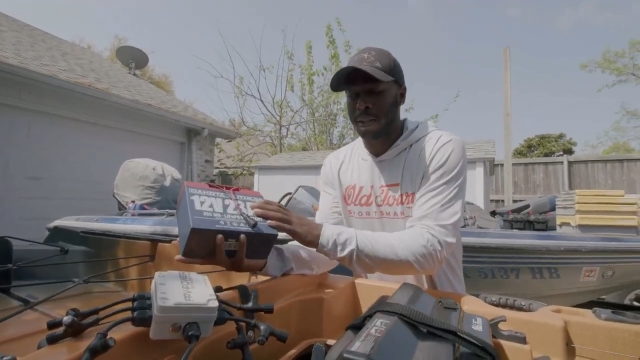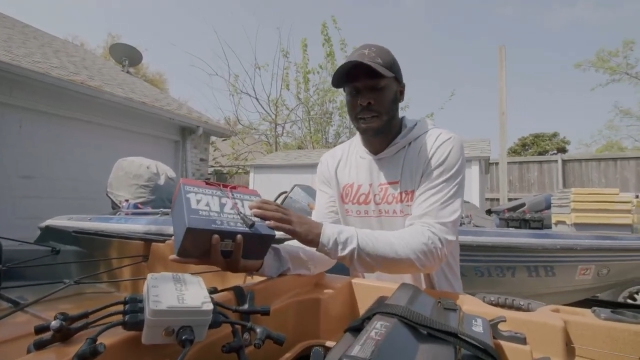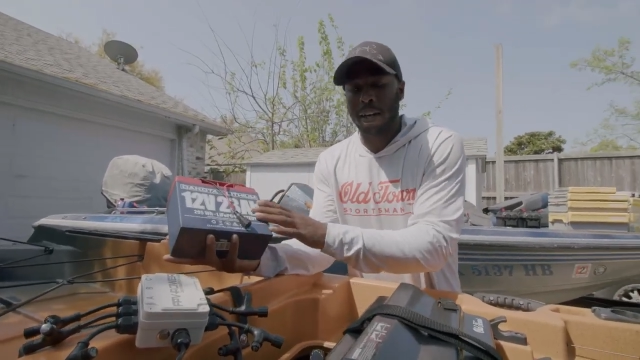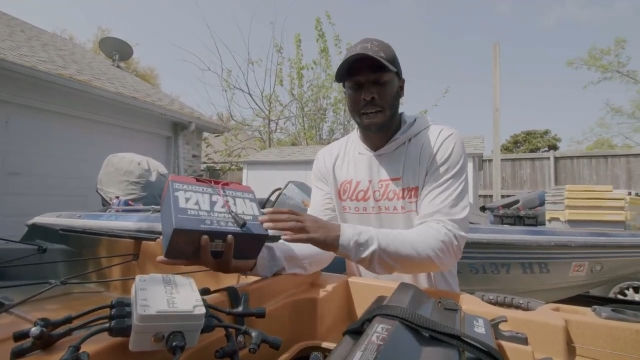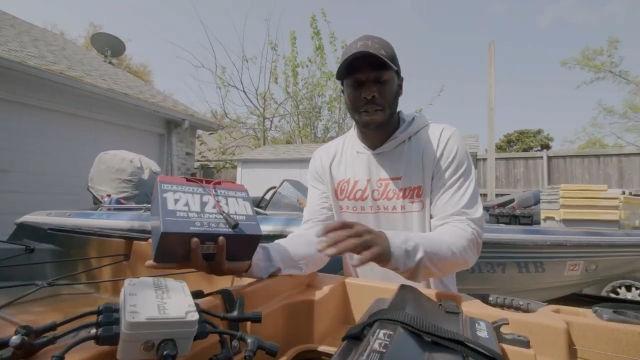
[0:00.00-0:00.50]
in
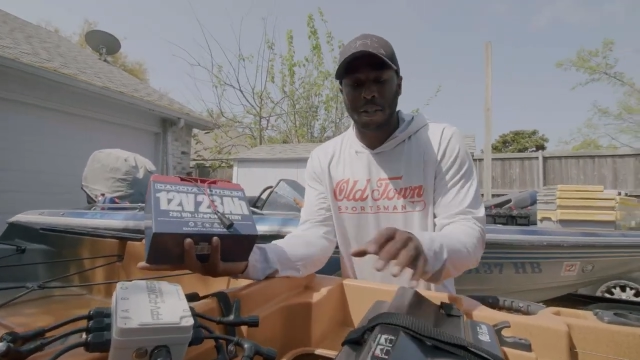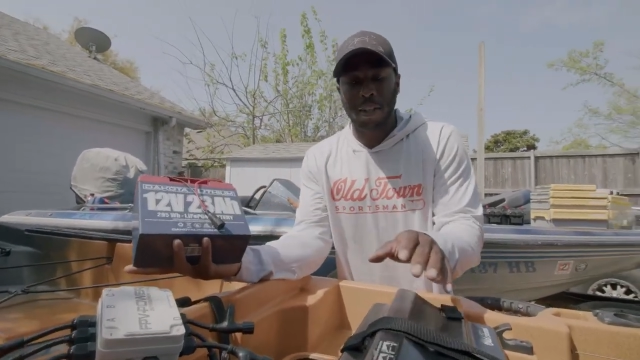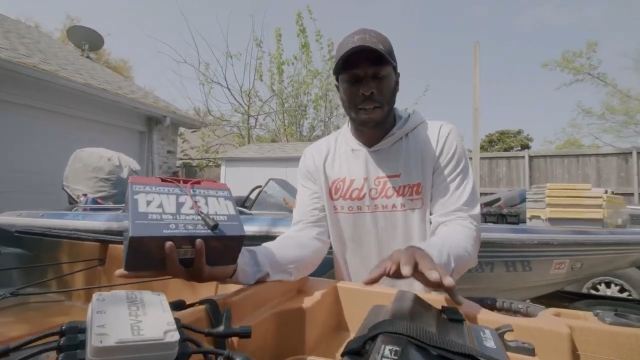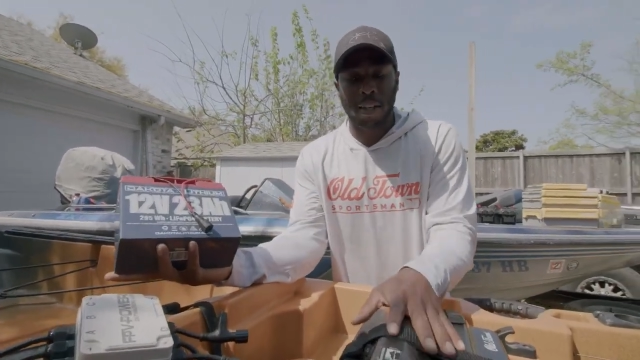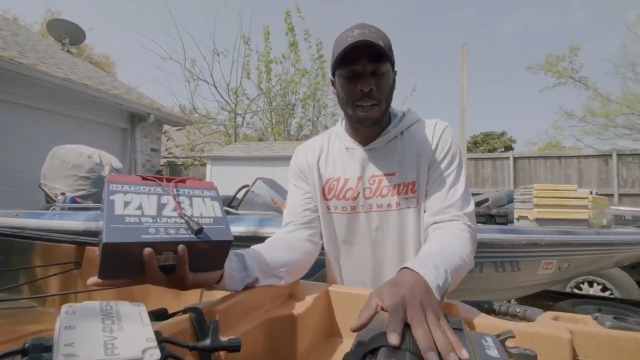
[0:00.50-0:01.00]
it. I should
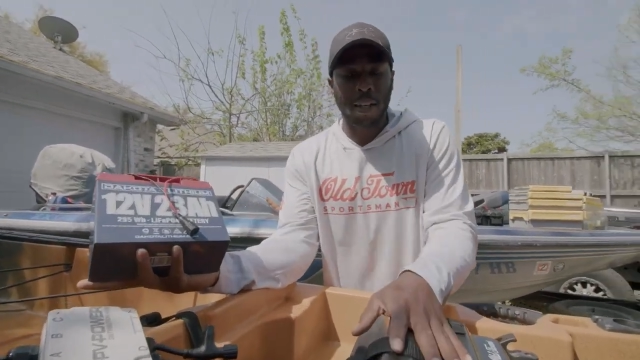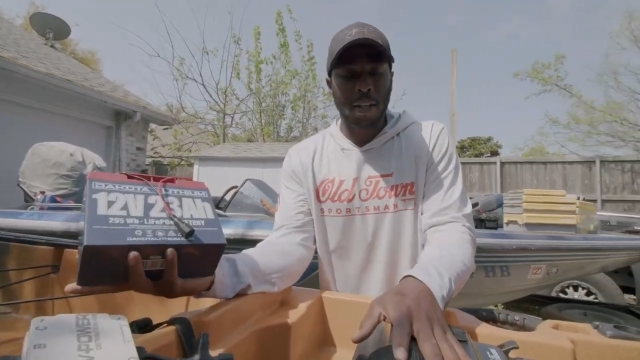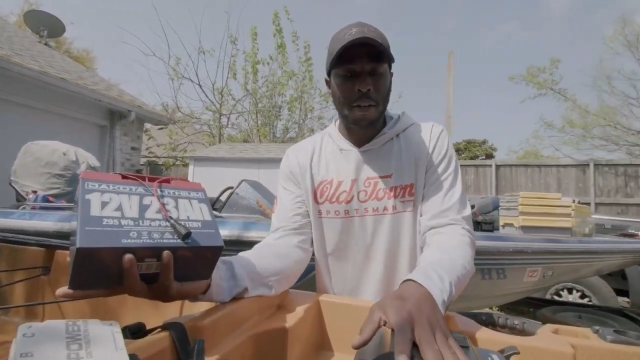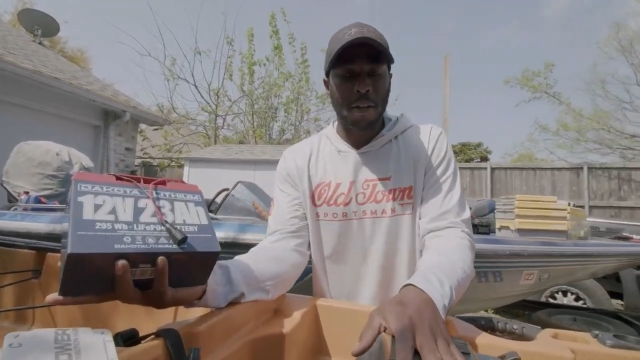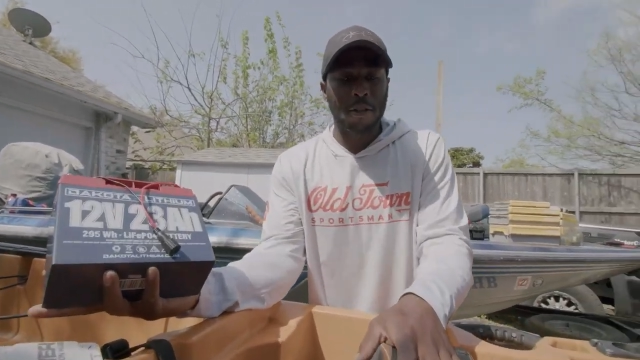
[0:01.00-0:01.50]
get,
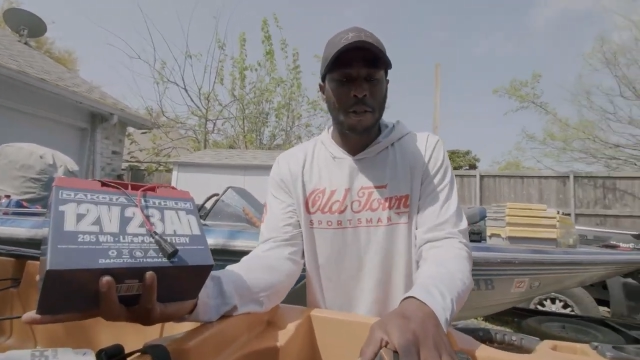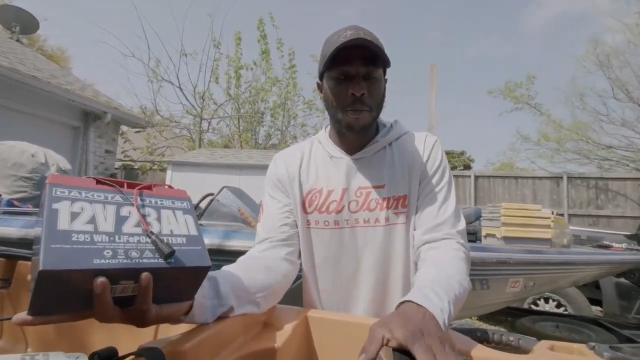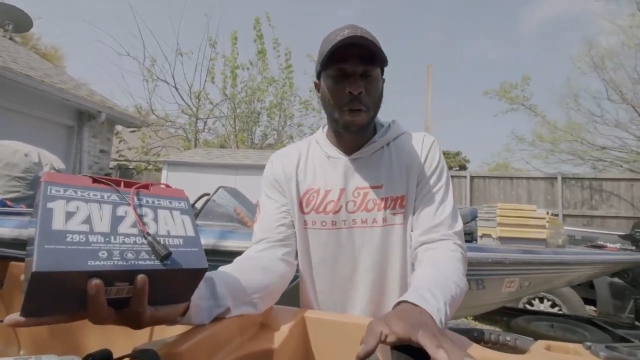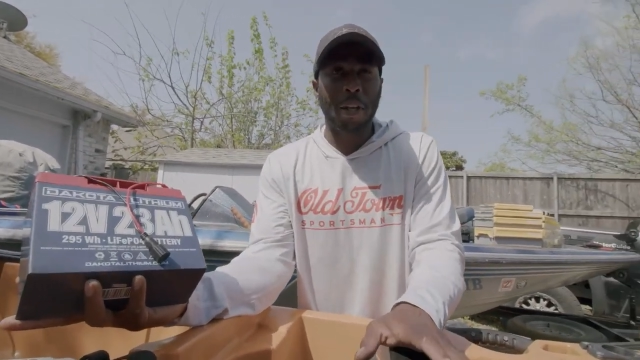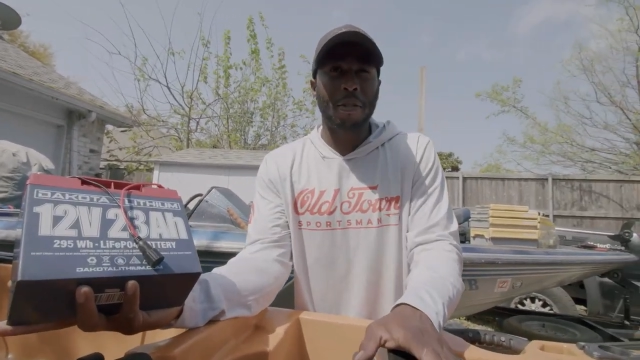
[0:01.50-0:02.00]
you know, some
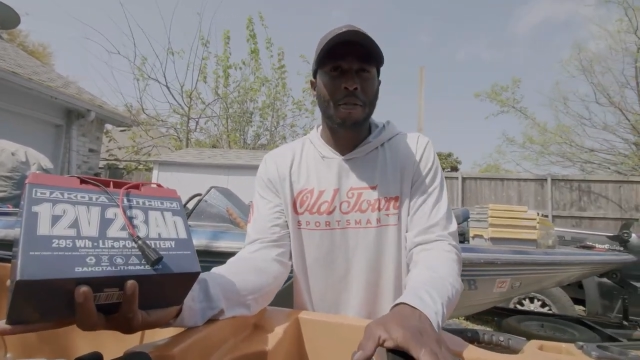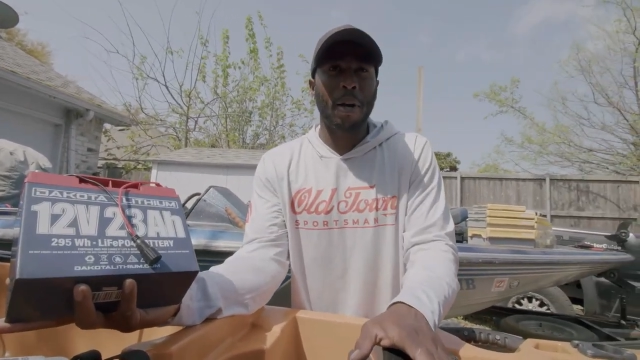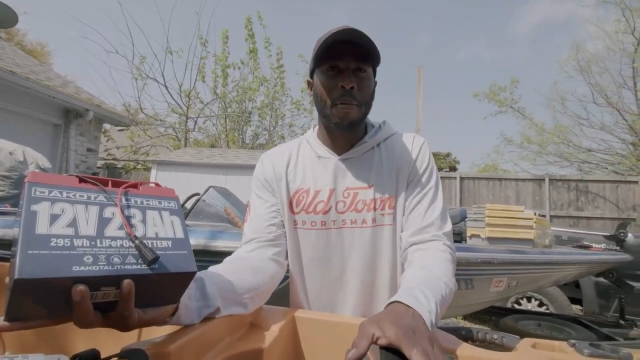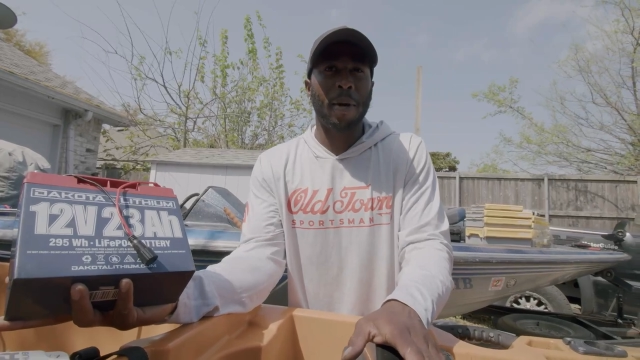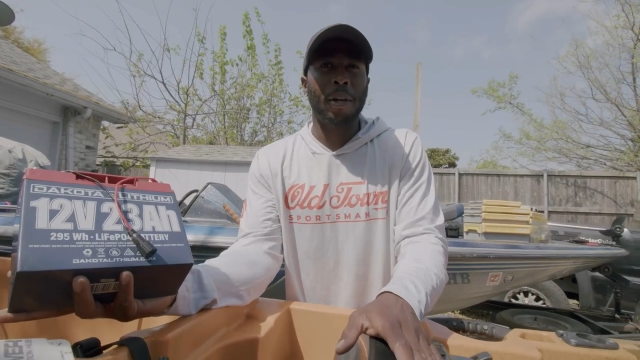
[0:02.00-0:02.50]
readings from
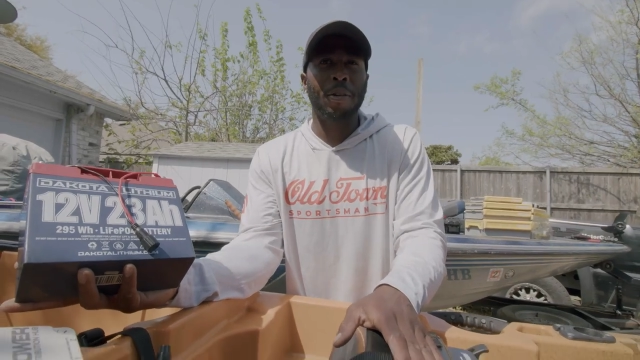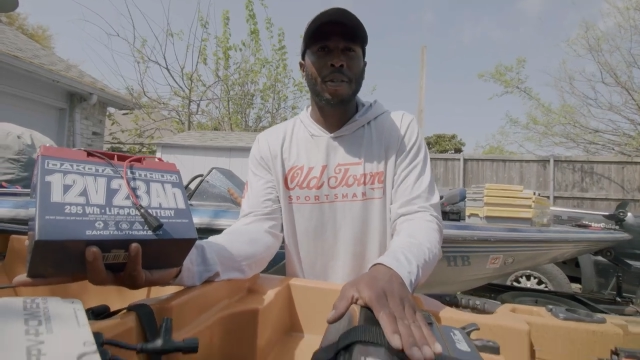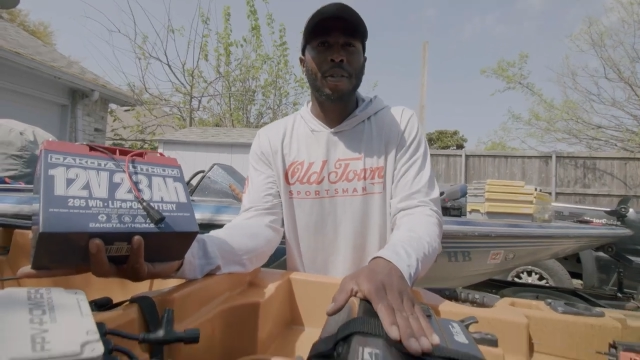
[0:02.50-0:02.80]
my battery